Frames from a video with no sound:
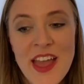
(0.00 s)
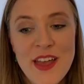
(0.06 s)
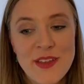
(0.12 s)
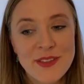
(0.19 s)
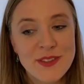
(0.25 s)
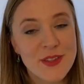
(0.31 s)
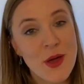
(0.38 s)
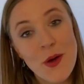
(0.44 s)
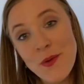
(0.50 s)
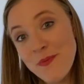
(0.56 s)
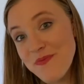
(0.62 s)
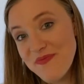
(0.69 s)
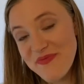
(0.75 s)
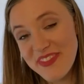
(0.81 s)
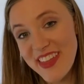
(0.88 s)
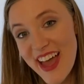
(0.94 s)
So
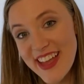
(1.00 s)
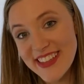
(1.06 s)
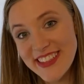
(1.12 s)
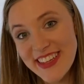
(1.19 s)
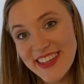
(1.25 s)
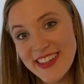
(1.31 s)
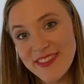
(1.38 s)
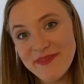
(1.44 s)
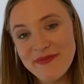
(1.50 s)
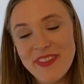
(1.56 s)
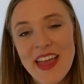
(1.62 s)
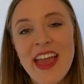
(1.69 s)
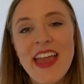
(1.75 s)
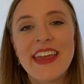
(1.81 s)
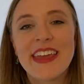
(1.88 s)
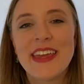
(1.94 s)
that's it.
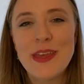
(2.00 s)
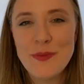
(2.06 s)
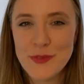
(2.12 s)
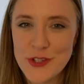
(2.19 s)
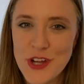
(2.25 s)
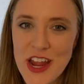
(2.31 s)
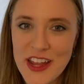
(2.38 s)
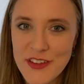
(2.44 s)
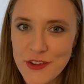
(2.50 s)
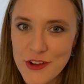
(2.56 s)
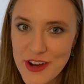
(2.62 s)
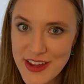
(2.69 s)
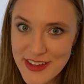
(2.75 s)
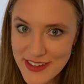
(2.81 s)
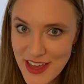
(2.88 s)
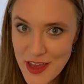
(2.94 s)
Keep track of your
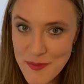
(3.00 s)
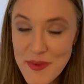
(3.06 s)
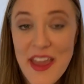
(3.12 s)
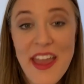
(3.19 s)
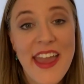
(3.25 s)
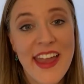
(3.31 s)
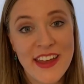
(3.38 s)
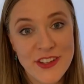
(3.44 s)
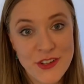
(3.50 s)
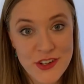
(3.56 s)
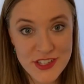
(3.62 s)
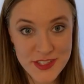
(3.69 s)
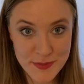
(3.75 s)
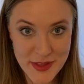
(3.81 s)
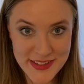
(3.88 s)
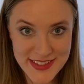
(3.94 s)
income and your
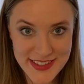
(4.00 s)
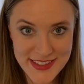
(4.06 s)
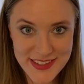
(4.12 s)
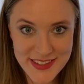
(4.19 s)
expenses.